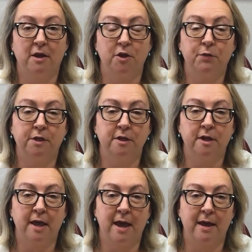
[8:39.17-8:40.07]
you would look
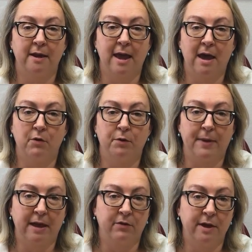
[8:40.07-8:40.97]
at our
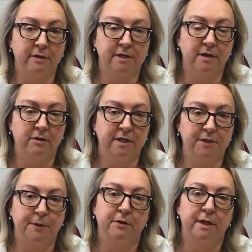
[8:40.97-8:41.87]
backgrounds and our
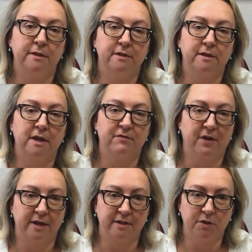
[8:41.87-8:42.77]
experience and
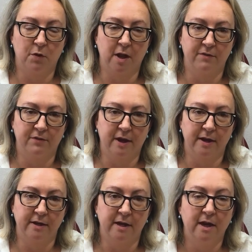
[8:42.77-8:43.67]
find us
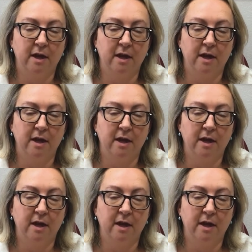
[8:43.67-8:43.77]
qualified.